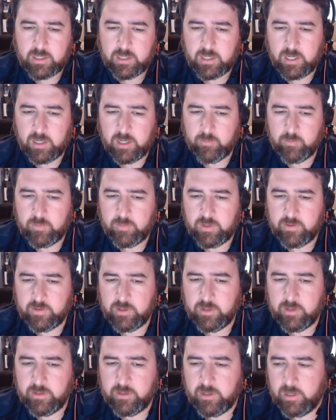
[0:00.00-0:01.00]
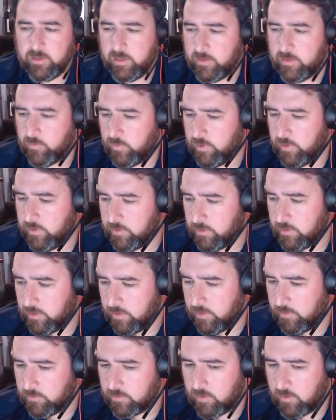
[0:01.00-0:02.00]
and then another one
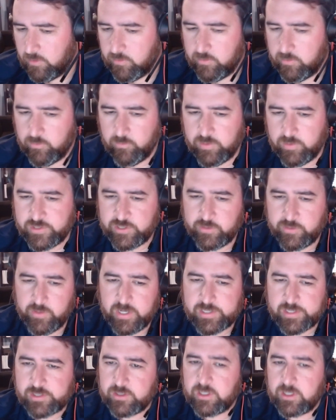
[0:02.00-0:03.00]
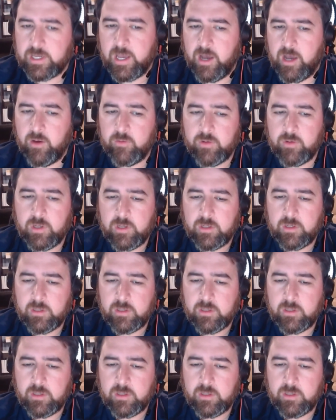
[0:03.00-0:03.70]
called the regeneration account,